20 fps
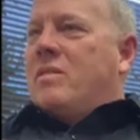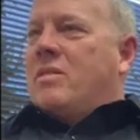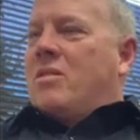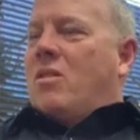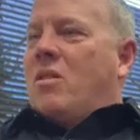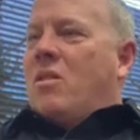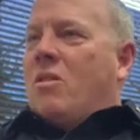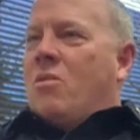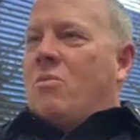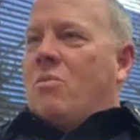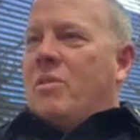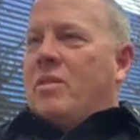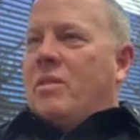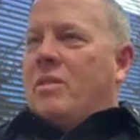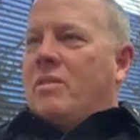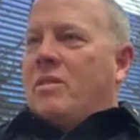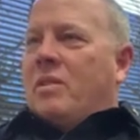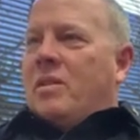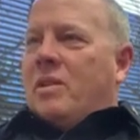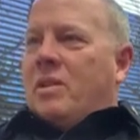talk
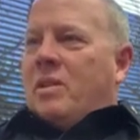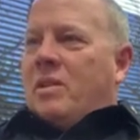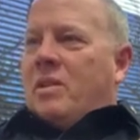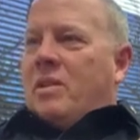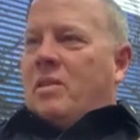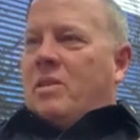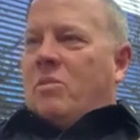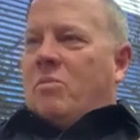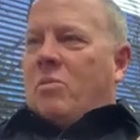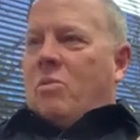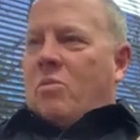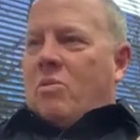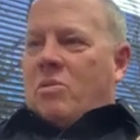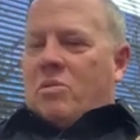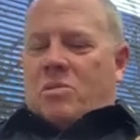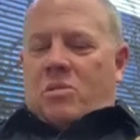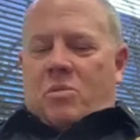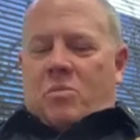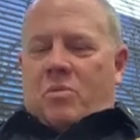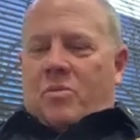with the Board
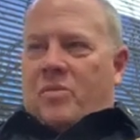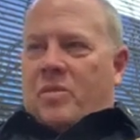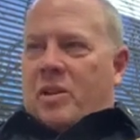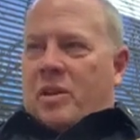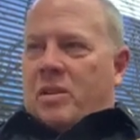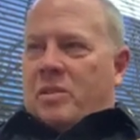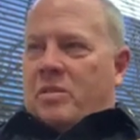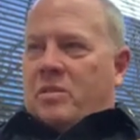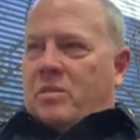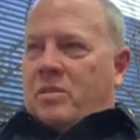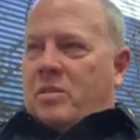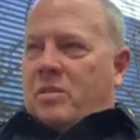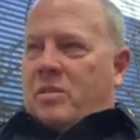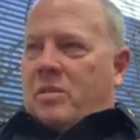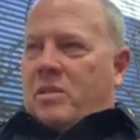of Supervisors,